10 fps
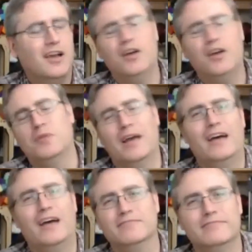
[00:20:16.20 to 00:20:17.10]

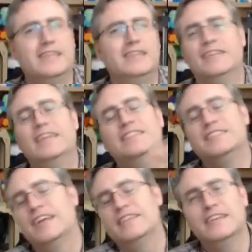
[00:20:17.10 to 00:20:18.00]
"Well, he
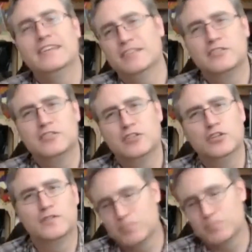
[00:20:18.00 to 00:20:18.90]
said that it's
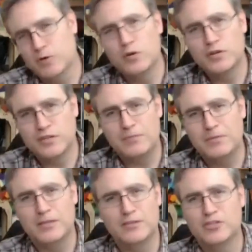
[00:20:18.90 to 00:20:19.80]
good for
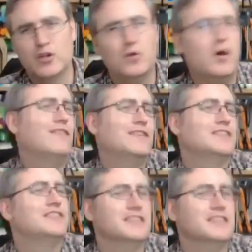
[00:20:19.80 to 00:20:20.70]
prototyping, so
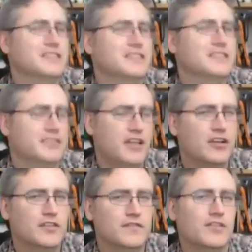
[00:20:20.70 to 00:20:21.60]
obviously it's
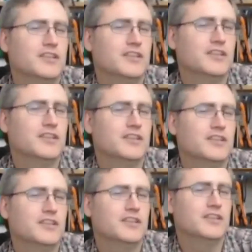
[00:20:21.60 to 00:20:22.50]
not good for this,
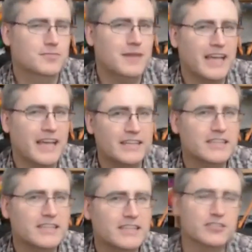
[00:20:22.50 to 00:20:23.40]
so I'm not going to do
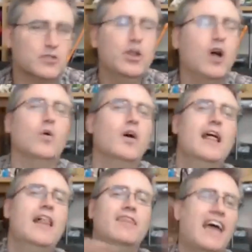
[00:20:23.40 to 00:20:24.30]
my idea." So
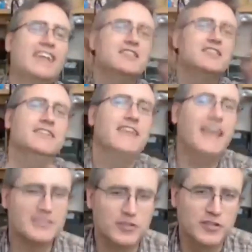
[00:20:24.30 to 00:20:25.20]
no,
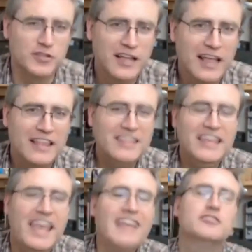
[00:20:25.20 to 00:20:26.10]
that's not the answer.
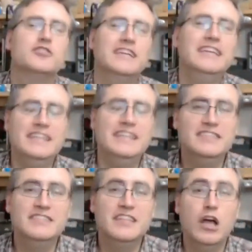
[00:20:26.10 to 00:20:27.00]
The answer
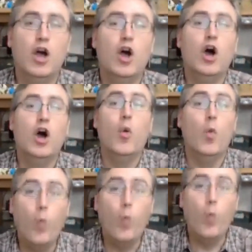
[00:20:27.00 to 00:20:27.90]
is
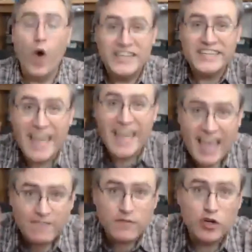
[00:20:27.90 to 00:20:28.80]

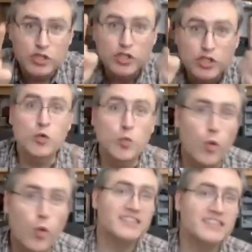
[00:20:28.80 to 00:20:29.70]
whatever you
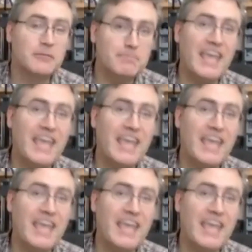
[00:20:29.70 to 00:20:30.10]
want to make.